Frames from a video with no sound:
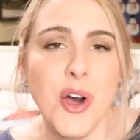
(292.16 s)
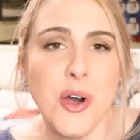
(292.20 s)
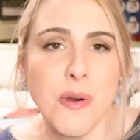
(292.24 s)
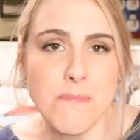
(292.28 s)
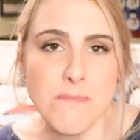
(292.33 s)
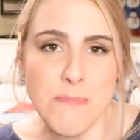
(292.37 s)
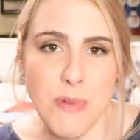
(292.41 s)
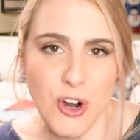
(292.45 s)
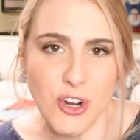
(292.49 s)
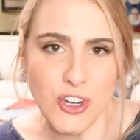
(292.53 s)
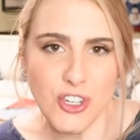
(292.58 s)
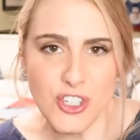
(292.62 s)

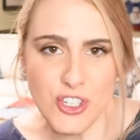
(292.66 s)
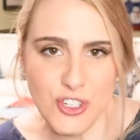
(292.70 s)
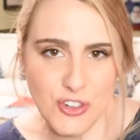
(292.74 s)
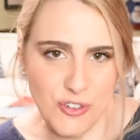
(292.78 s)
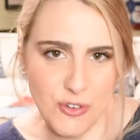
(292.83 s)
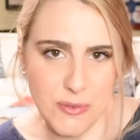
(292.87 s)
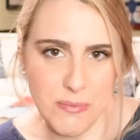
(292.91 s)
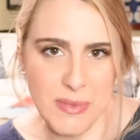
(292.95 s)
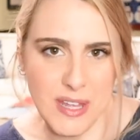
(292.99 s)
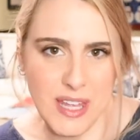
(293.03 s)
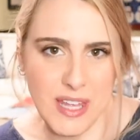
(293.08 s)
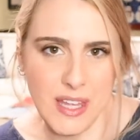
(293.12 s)
March
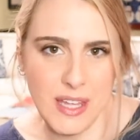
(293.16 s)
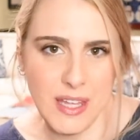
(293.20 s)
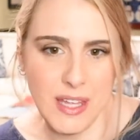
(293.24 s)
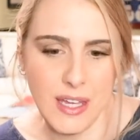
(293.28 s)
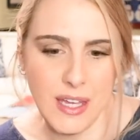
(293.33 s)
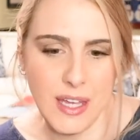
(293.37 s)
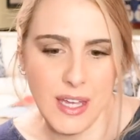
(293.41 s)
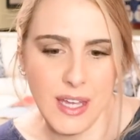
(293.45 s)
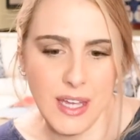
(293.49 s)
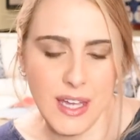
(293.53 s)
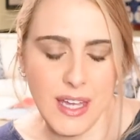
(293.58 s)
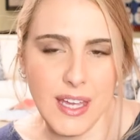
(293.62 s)
for me
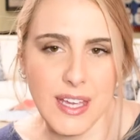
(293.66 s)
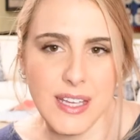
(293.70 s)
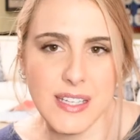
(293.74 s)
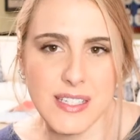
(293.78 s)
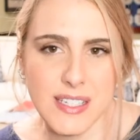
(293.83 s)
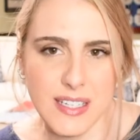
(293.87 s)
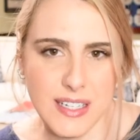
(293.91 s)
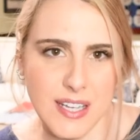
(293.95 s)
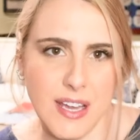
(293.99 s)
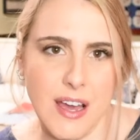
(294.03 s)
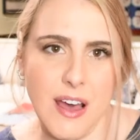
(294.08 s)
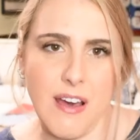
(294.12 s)
is
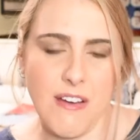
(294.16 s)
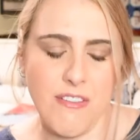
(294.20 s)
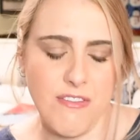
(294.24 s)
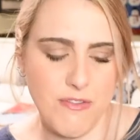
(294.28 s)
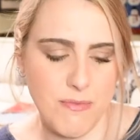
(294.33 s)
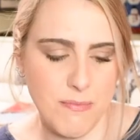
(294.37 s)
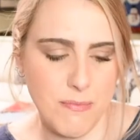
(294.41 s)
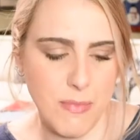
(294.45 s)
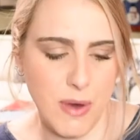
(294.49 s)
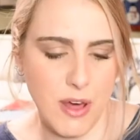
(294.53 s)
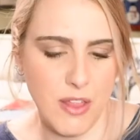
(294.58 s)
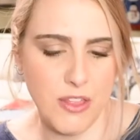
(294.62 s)
a tough
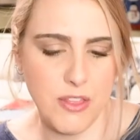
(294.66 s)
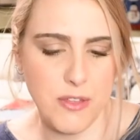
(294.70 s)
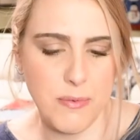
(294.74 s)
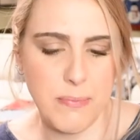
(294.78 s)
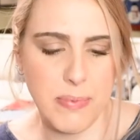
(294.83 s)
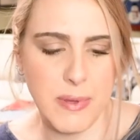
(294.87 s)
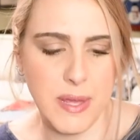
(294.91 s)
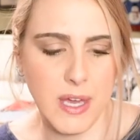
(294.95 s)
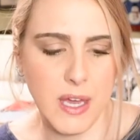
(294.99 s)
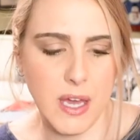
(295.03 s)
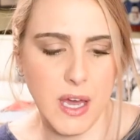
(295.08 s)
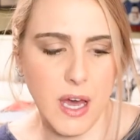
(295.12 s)
month
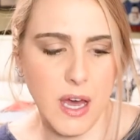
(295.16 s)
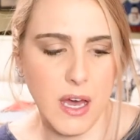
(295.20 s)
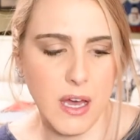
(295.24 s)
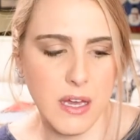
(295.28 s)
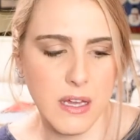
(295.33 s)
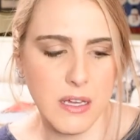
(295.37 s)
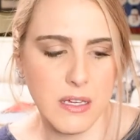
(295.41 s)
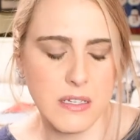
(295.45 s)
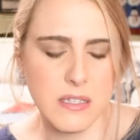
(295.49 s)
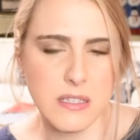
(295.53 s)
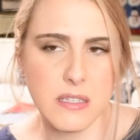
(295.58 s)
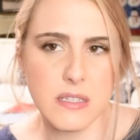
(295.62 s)

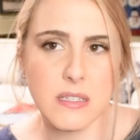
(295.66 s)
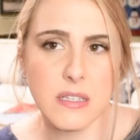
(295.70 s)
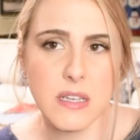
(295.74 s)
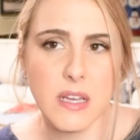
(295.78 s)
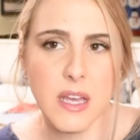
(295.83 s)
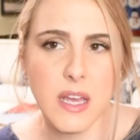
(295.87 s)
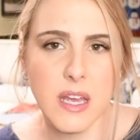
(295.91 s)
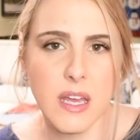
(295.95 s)
because